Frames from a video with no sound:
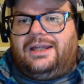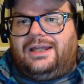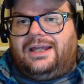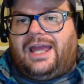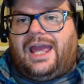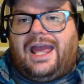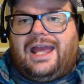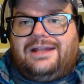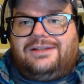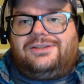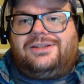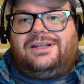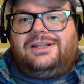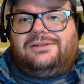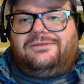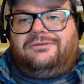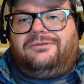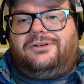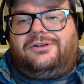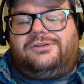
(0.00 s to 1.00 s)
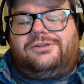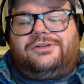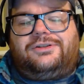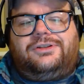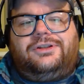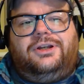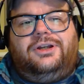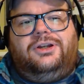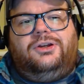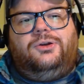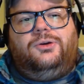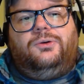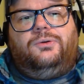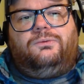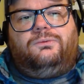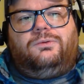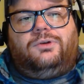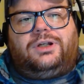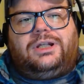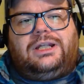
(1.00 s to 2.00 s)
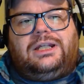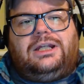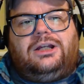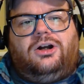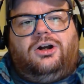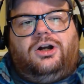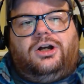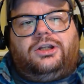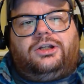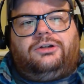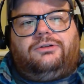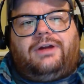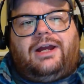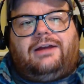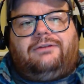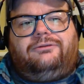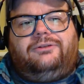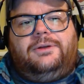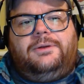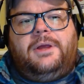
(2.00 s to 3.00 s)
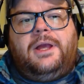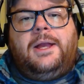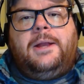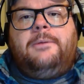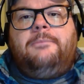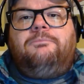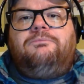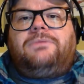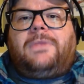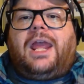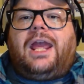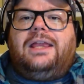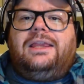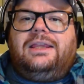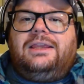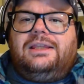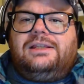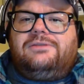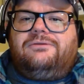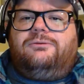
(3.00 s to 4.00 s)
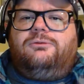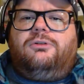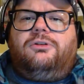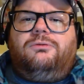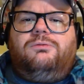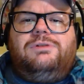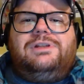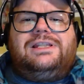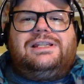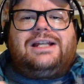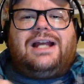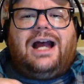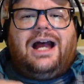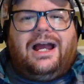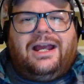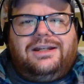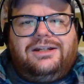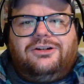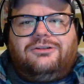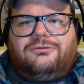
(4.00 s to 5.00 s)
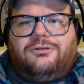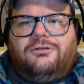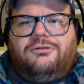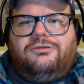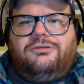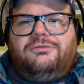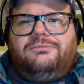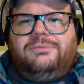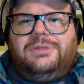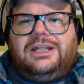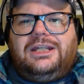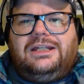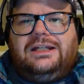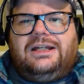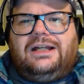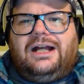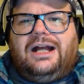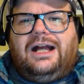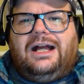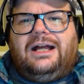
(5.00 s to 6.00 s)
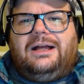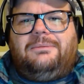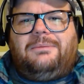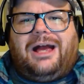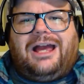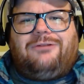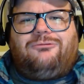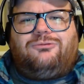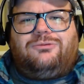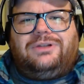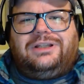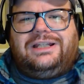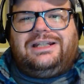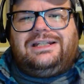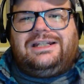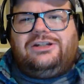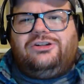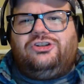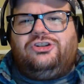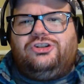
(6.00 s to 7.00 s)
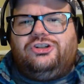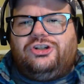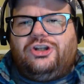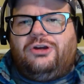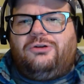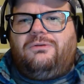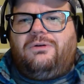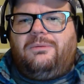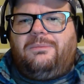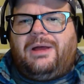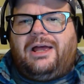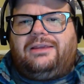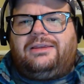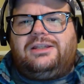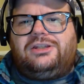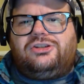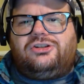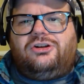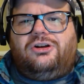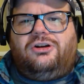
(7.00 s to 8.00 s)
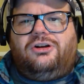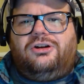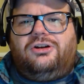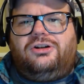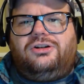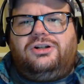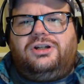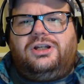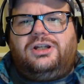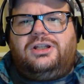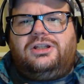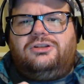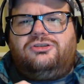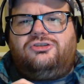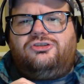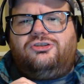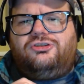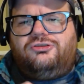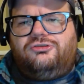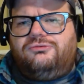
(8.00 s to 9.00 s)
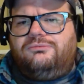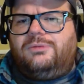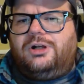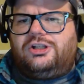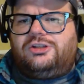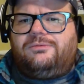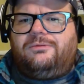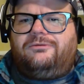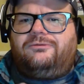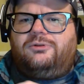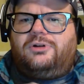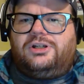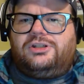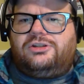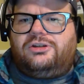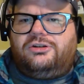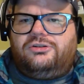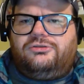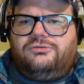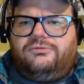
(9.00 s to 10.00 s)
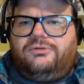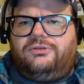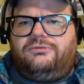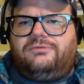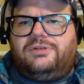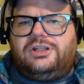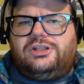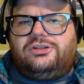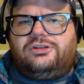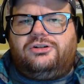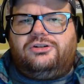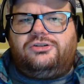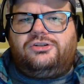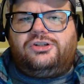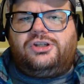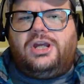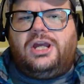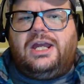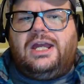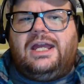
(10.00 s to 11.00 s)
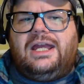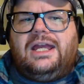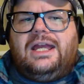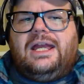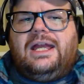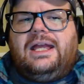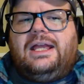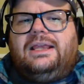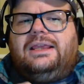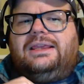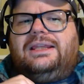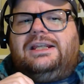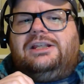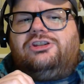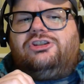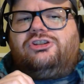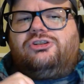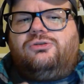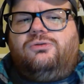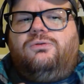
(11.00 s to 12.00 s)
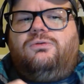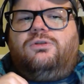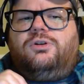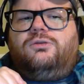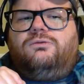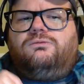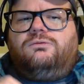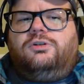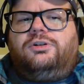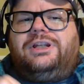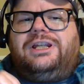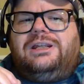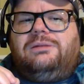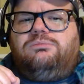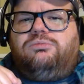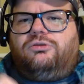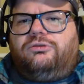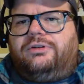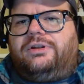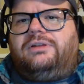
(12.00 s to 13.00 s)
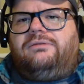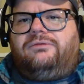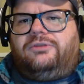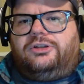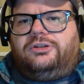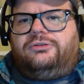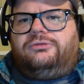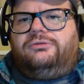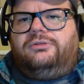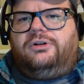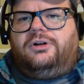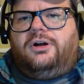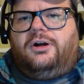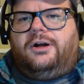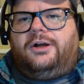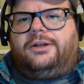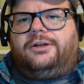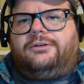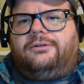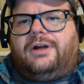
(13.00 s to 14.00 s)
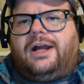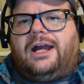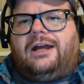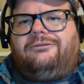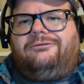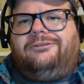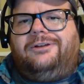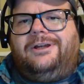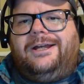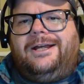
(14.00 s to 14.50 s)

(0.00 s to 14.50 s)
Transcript: hence his first rookie autograph. And then this fourth one's kind of growing on me. I really didn't know about this card too much before I started doing the research. The Score Rookie Preview autograph.